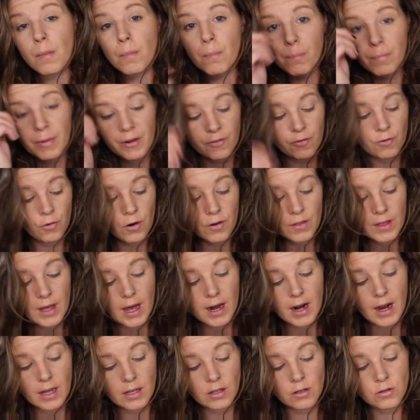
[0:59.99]
Before
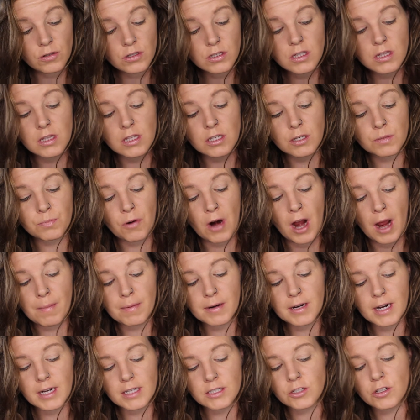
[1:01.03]
that, I used this
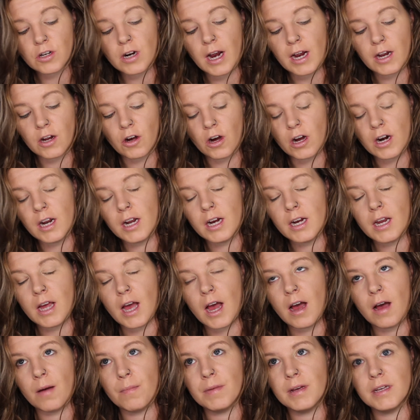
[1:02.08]
primatizer. I got it
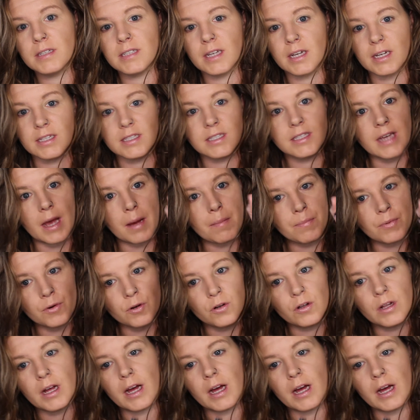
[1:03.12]
as like a sample